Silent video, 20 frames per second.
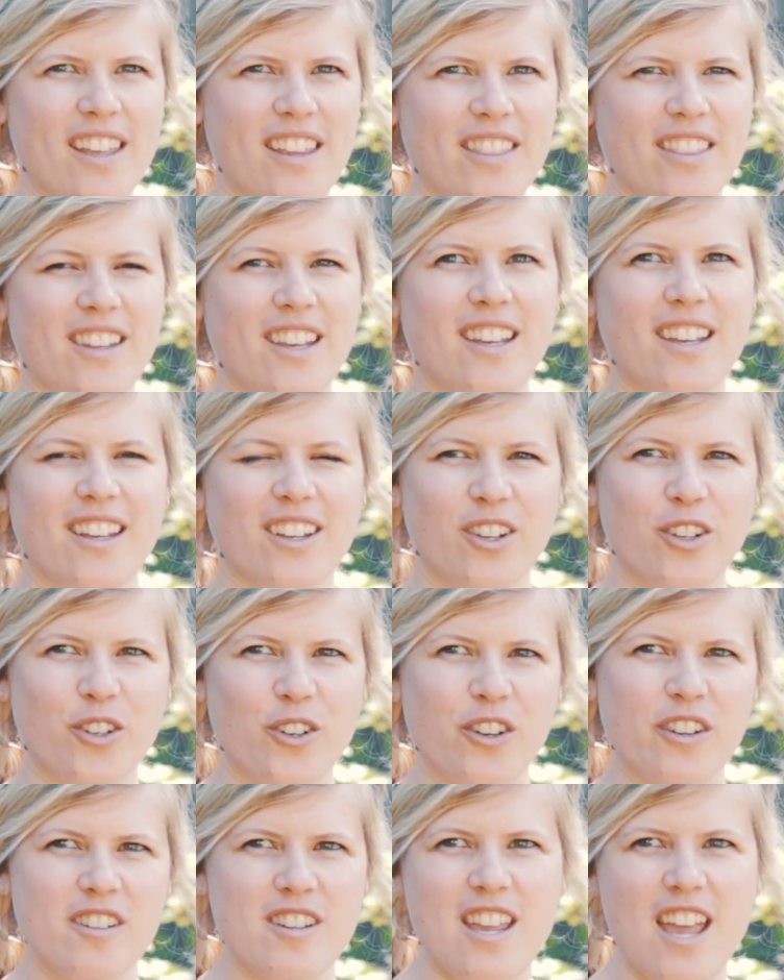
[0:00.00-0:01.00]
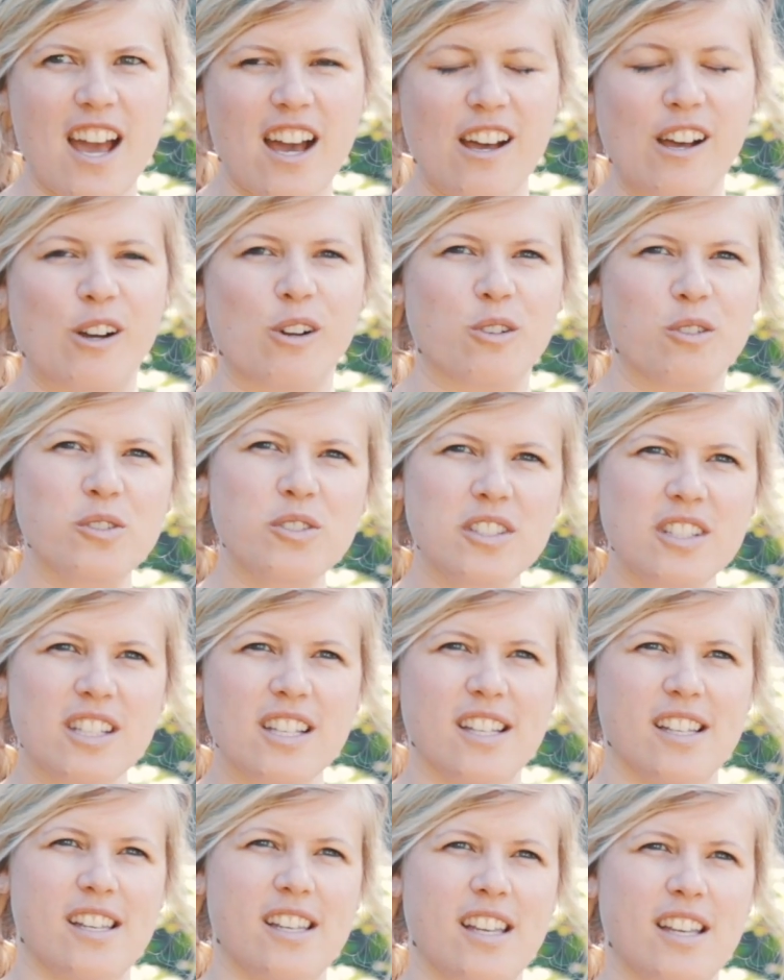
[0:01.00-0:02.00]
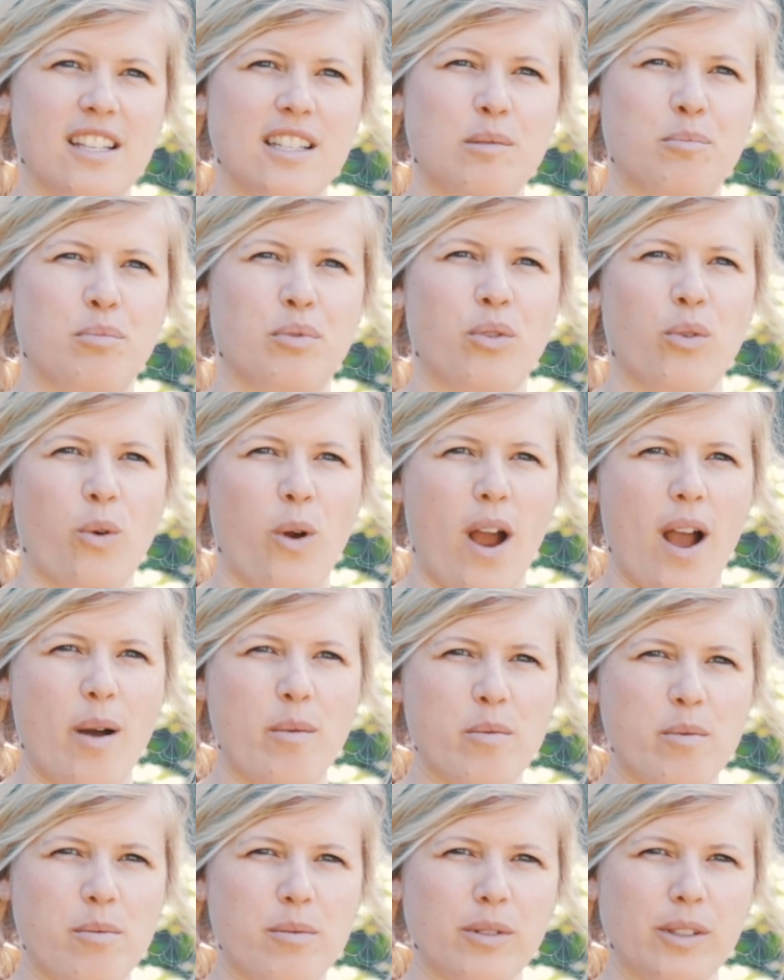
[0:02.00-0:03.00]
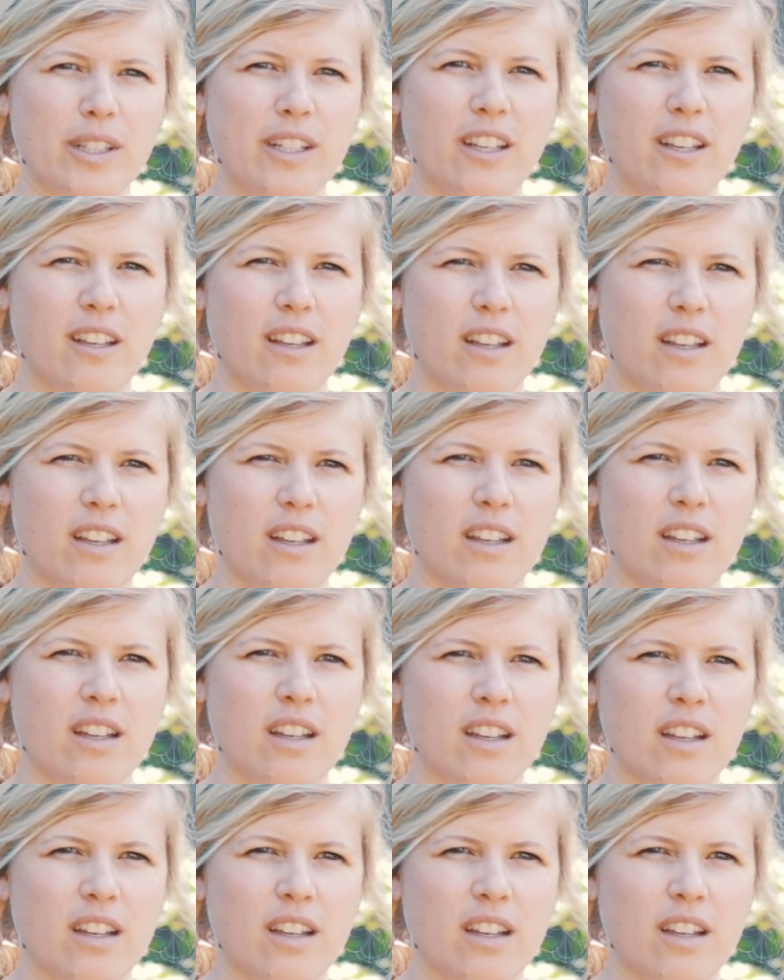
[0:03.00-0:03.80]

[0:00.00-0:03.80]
in the Curry house is probably